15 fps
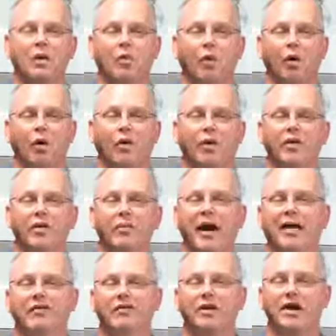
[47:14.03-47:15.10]
we work with them
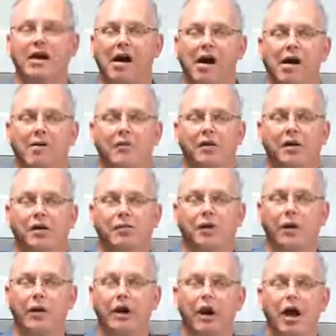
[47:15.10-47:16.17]
as they come.
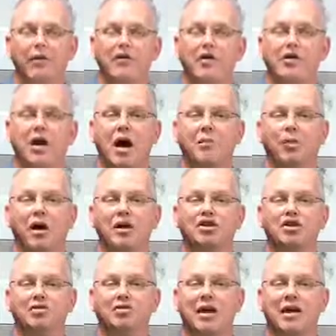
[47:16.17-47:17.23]
But we love you. God
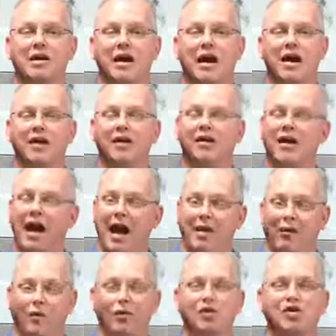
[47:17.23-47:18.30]
bless you. Take care,
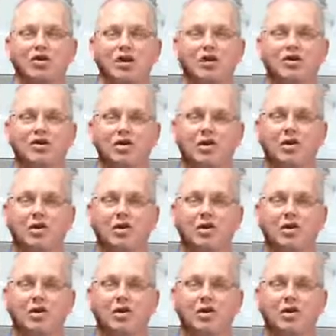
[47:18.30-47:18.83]
and we'll see you